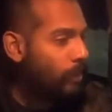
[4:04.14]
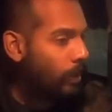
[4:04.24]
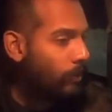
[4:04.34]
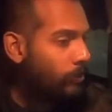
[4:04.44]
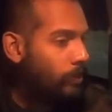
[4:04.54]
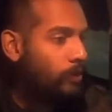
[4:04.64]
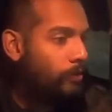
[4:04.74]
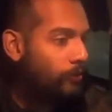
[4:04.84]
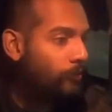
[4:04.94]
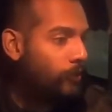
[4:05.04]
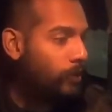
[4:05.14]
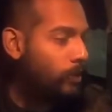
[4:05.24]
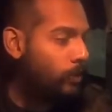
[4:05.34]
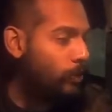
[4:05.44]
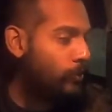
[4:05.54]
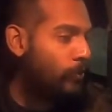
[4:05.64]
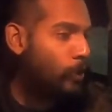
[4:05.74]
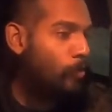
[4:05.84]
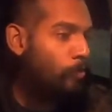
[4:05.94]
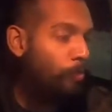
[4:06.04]
it doesn't feel
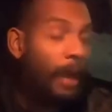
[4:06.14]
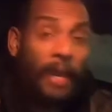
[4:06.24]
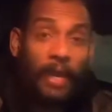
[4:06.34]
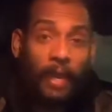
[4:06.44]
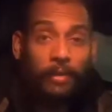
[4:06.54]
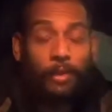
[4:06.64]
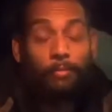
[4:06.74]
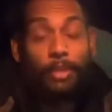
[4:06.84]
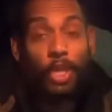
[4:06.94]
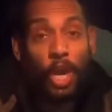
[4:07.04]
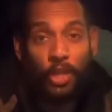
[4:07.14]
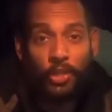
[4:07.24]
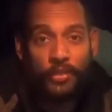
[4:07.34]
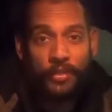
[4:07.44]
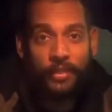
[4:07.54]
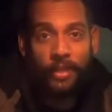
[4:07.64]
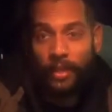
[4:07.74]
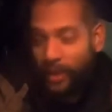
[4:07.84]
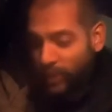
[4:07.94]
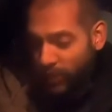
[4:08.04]
so big and obnoxious.
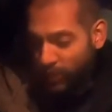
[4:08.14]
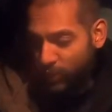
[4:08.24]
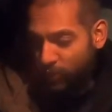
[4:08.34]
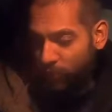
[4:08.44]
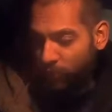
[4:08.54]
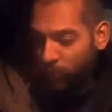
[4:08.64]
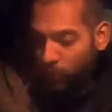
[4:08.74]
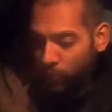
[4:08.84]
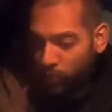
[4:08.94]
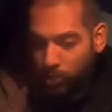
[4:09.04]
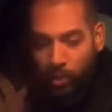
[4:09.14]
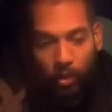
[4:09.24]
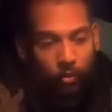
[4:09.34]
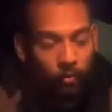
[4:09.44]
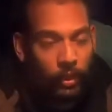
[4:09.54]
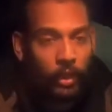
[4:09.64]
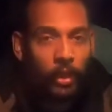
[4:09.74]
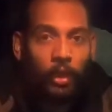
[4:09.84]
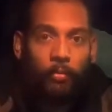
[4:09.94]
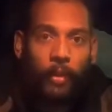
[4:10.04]
It actually feels really
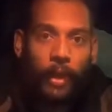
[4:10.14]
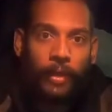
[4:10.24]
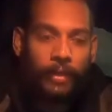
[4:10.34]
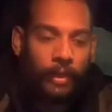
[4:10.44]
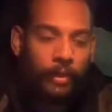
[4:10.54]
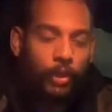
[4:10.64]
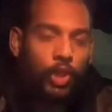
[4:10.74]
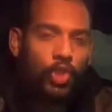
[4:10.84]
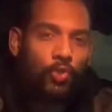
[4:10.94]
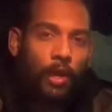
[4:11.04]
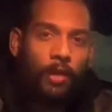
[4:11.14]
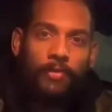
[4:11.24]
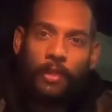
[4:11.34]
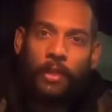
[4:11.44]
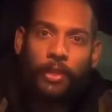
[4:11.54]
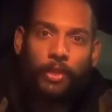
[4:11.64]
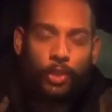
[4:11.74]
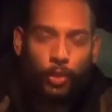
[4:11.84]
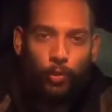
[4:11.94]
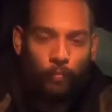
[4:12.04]
compact, and it drives like it
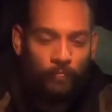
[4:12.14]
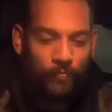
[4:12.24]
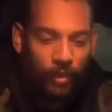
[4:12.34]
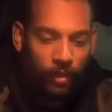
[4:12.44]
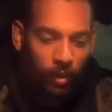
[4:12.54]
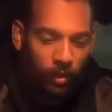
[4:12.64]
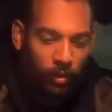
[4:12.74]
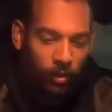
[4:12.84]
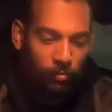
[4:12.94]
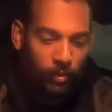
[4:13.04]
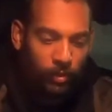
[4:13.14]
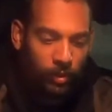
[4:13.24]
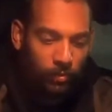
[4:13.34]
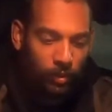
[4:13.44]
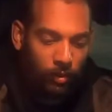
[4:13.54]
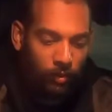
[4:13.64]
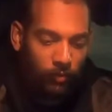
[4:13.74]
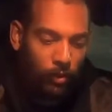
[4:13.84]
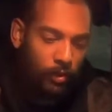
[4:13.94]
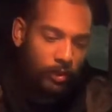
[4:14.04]
too. Something that I've
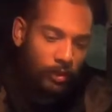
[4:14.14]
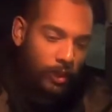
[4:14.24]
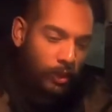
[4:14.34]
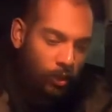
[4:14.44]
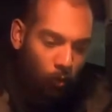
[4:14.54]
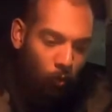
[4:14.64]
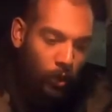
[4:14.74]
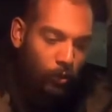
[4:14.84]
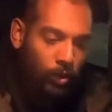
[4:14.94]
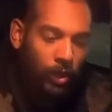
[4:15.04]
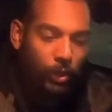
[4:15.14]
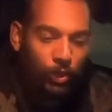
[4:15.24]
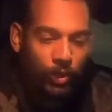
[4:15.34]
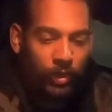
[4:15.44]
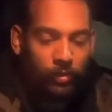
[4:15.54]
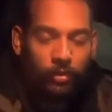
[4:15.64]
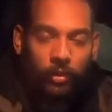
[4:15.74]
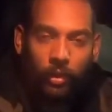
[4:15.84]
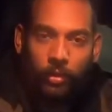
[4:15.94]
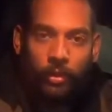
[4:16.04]
noticed is that when you change gears
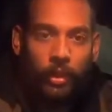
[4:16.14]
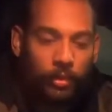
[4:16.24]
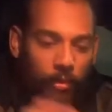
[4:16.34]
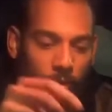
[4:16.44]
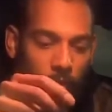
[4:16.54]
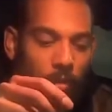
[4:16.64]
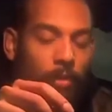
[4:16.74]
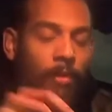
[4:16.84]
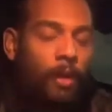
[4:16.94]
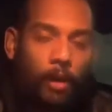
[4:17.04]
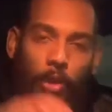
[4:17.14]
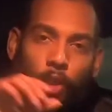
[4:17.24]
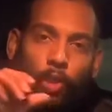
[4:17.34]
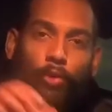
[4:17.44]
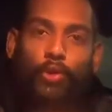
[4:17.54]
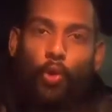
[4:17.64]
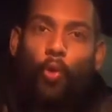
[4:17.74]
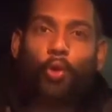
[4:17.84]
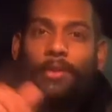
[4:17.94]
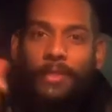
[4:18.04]
in this, it's not a huge
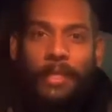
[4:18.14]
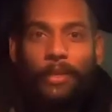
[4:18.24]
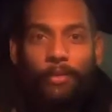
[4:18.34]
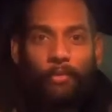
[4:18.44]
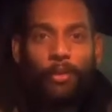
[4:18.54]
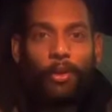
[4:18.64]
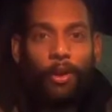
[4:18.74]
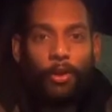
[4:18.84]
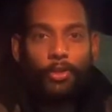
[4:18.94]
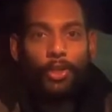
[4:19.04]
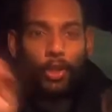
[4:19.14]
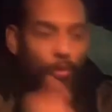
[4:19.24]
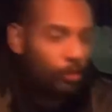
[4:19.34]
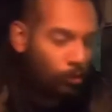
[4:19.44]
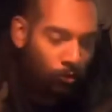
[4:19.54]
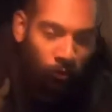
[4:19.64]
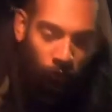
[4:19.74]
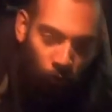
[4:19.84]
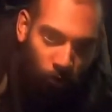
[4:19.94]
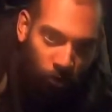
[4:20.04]
ordeal for the car to go into
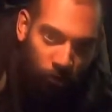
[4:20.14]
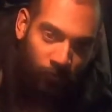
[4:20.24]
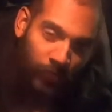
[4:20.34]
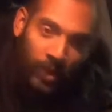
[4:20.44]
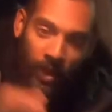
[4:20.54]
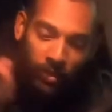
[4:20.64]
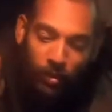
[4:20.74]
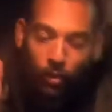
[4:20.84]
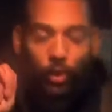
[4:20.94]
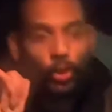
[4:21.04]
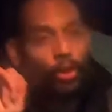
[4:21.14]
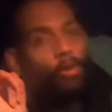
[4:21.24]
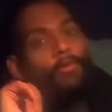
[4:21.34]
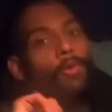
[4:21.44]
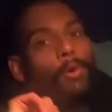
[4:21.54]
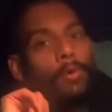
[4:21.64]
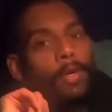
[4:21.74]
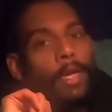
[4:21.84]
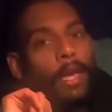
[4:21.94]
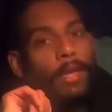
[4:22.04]
reverse and then go forward
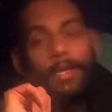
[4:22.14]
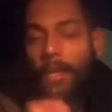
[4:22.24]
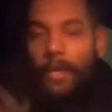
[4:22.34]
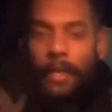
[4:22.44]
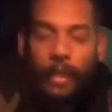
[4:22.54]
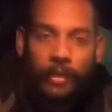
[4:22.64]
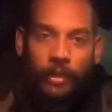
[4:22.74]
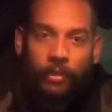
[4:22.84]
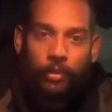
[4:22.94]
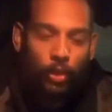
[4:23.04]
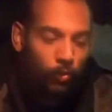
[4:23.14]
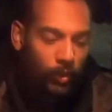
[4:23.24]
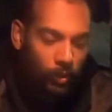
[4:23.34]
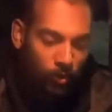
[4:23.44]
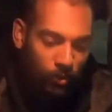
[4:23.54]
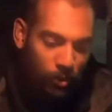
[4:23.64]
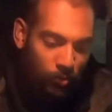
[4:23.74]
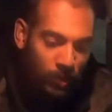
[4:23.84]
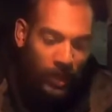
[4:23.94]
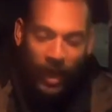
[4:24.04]
again. You don't hear all these
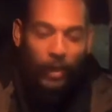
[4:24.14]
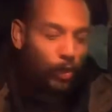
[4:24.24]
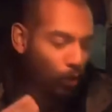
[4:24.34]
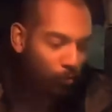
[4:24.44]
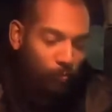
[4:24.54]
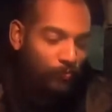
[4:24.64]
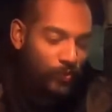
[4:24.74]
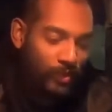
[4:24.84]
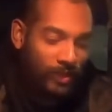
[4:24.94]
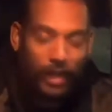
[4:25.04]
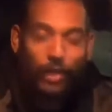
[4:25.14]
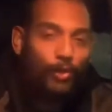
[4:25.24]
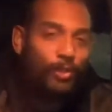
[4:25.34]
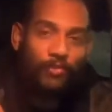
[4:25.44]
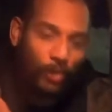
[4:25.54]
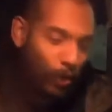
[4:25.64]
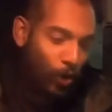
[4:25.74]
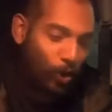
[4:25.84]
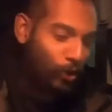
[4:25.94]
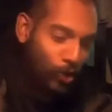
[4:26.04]
mechanical sounds of the
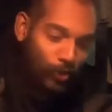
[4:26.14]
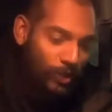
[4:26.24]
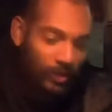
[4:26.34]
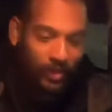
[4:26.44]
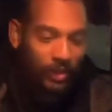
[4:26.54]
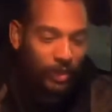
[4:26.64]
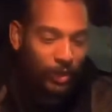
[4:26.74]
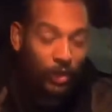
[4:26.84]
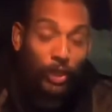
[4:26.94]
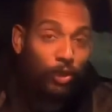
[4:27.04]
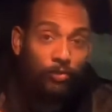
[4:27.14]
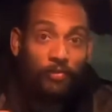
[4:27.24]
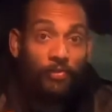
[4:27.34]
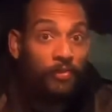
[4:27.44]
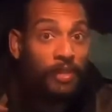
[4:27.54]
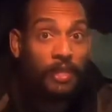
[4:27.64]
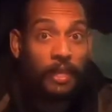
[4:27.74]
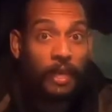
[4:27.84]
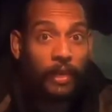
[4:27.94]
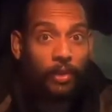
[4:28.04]
car going into gear, and you don't feel it
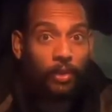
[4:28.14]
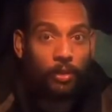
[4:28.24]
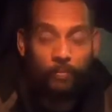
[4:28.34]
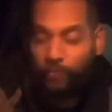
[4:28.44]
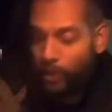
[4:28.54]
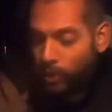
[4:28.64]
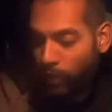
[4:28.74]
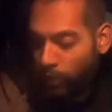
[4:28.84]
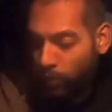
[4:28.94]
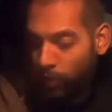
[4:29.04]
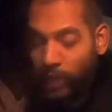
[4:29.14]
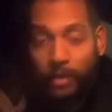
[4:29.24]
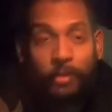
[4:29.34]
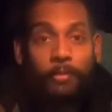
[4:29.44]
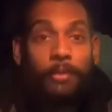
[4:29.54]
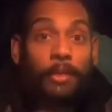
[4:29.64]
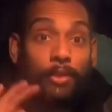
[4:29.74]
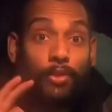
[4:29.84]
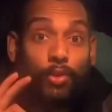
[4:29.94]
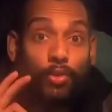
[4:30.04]
at all. And that is something that
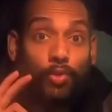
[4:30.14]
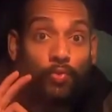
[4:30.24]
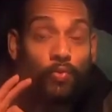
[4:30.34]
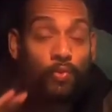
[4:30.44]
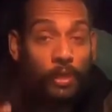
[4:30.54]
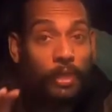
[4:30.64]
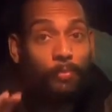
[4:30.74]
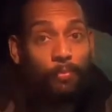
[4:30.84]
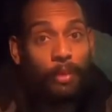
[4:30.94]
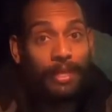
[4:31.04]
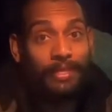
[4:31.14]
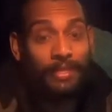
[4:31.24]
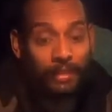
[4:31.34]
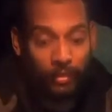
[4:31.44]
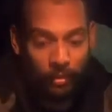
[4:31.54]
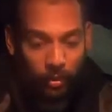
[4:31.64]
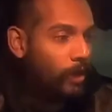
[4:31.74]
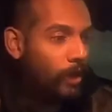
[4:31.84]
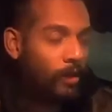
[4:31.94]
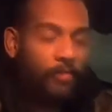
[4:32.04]
is really pleasant in this.
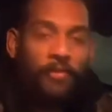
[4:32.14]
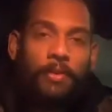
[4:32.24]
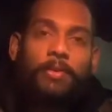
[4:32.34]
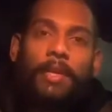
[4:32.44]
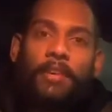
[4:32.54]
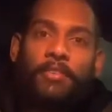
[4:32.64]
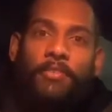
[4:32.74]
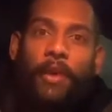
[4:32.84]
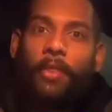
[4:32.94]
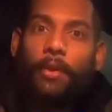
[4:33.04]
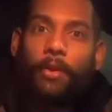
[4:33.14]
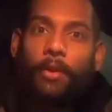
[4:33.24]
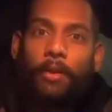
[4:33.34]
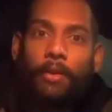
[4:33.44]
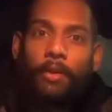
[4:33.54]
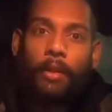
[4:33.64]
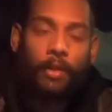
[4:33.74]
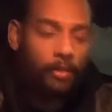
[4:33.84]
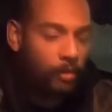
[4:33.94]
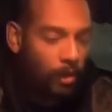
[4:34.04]
It kind of feels like a feather. Like
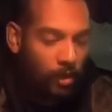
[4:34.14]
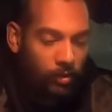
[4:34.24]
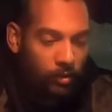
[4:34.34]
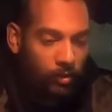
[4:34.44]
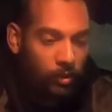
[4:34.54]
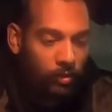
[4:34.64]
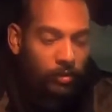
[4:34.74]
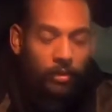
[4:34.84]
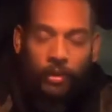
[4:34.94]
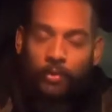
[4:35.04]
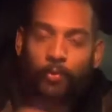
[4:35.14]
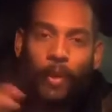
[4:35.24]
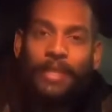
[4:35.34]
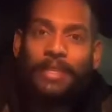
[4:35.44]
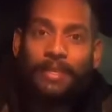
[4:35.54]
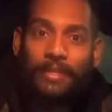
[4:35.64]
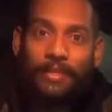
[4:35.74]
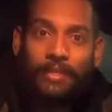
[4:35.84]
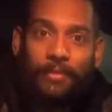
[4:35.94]
it's weightless.